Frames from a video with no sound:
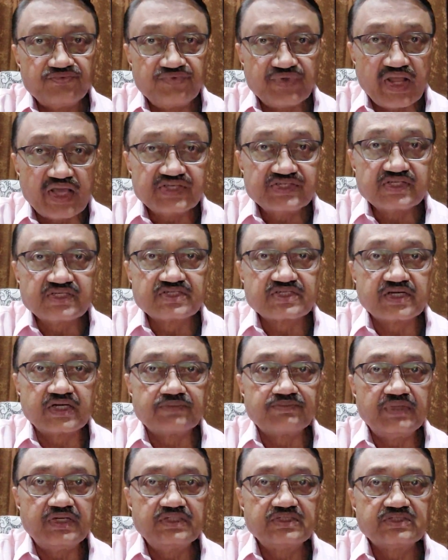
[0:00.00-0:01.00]
financial
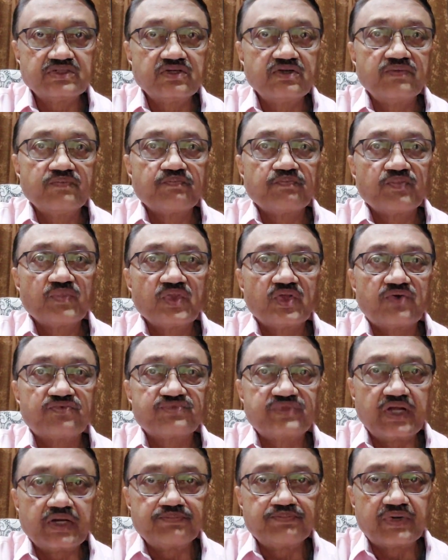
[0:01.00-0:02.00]
statements
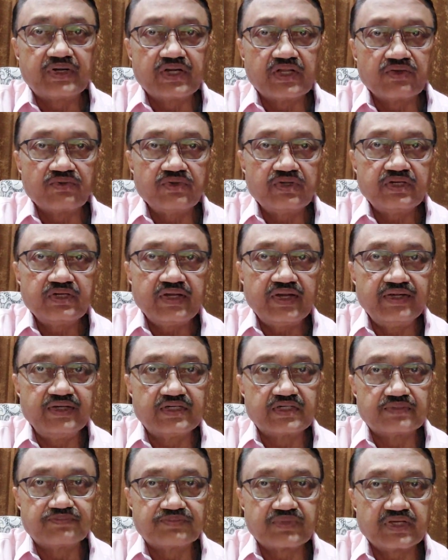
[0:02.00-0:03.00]
of that particular
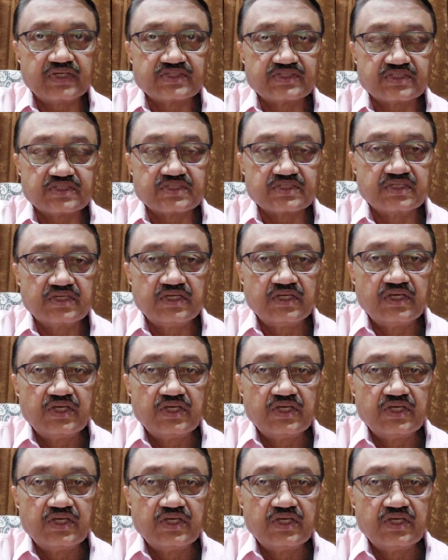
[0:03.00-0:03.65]
enterprises.